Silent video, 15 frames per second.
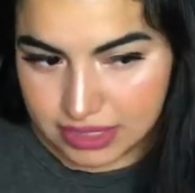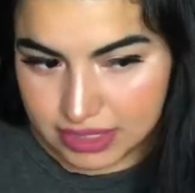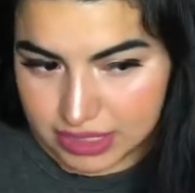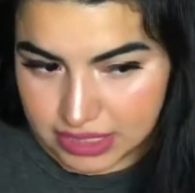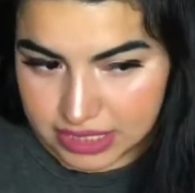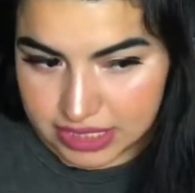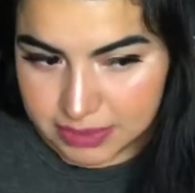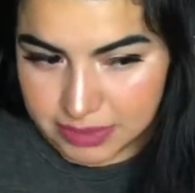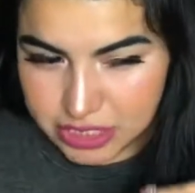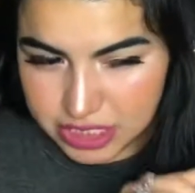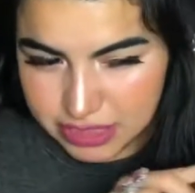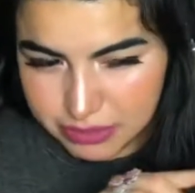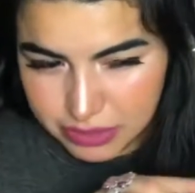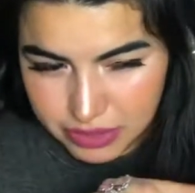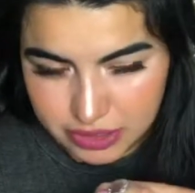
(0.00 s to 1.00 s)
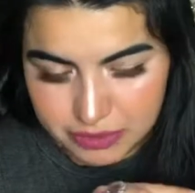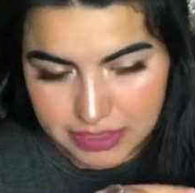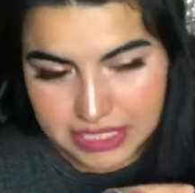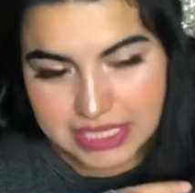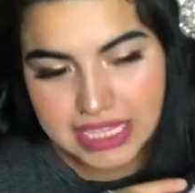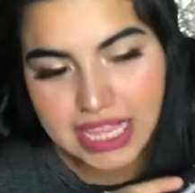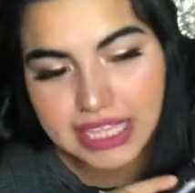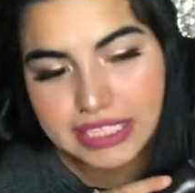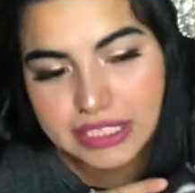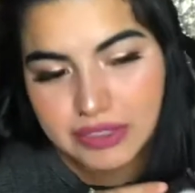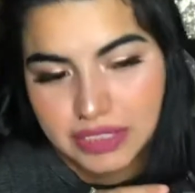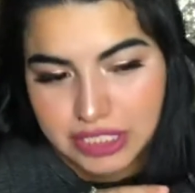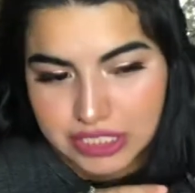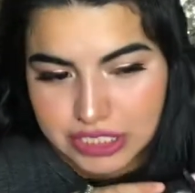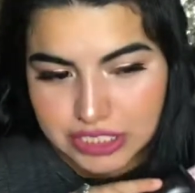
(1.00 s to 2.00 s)
And especially beauty, because I know
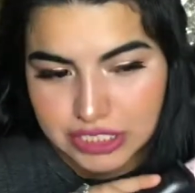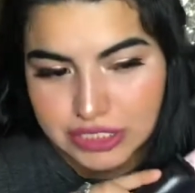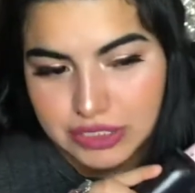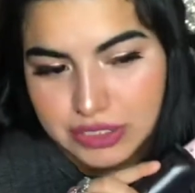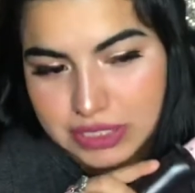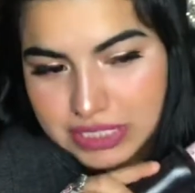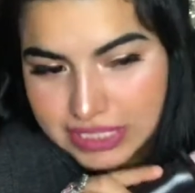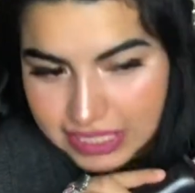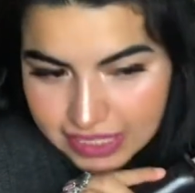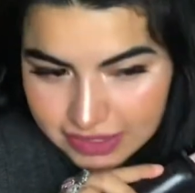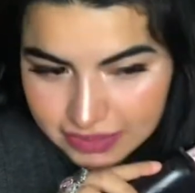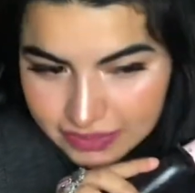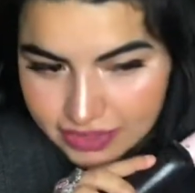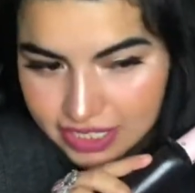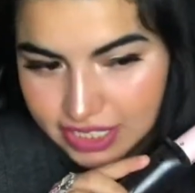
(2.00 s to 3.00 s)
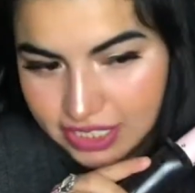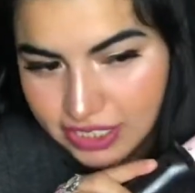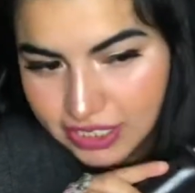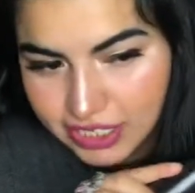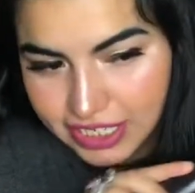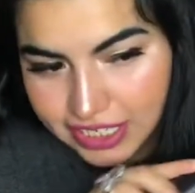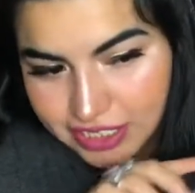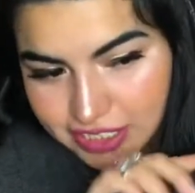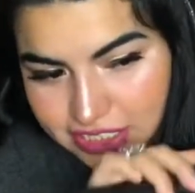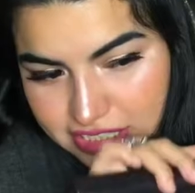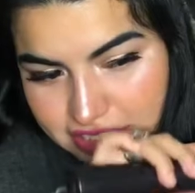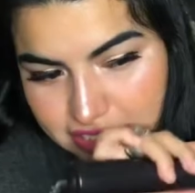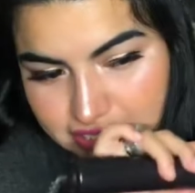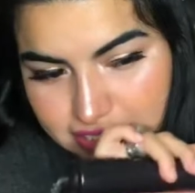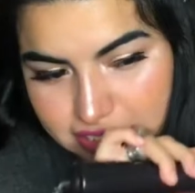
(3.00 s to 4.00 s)
us girls love getting our hair
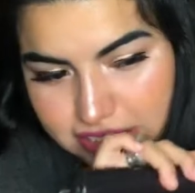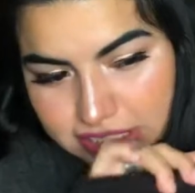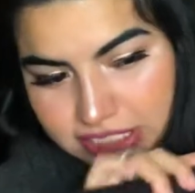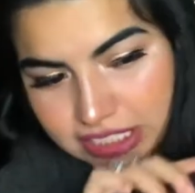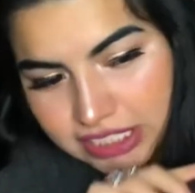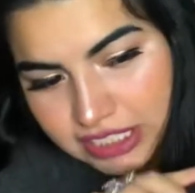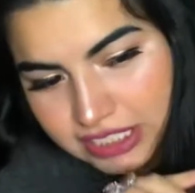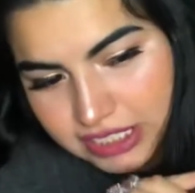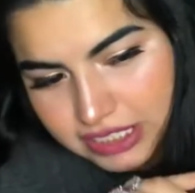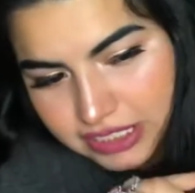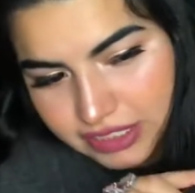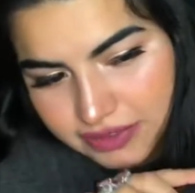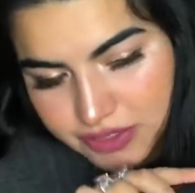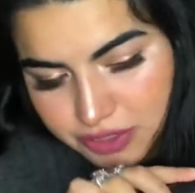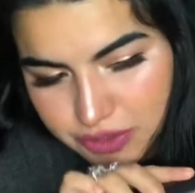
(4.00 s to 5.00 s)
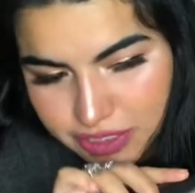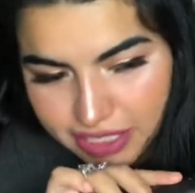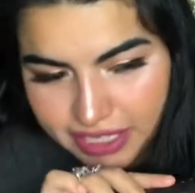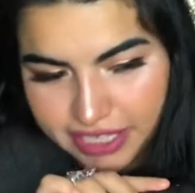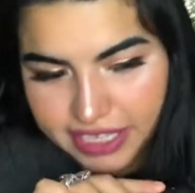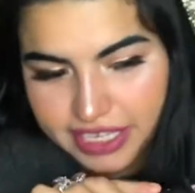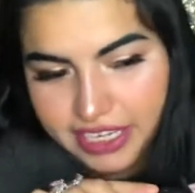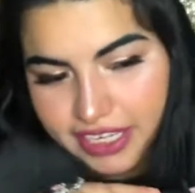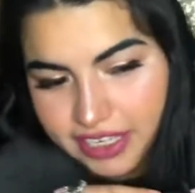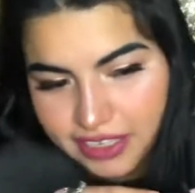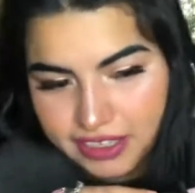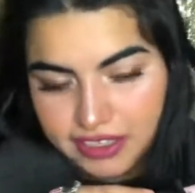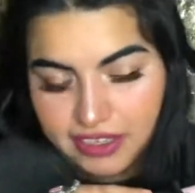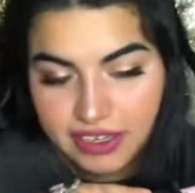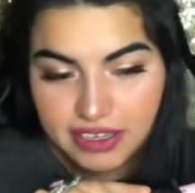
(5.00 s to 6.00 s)
done, love doing our
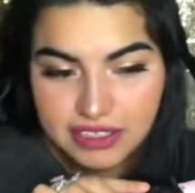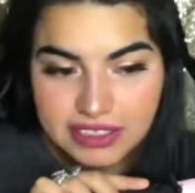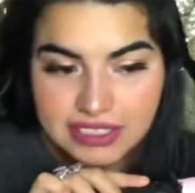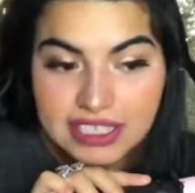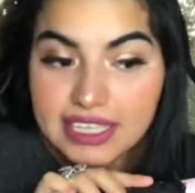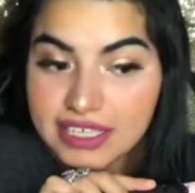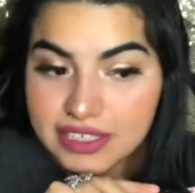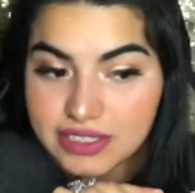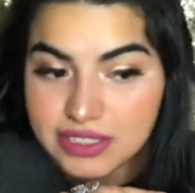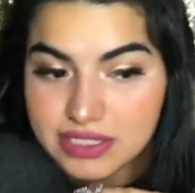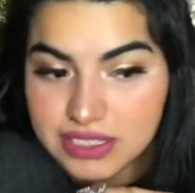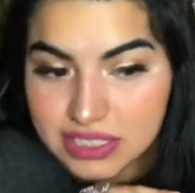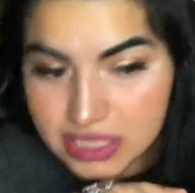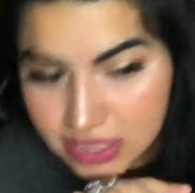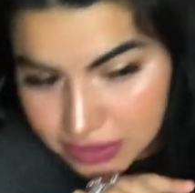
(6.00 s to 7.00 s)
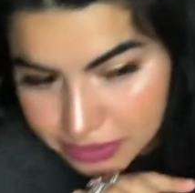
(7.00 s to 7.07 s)
hair, our nails,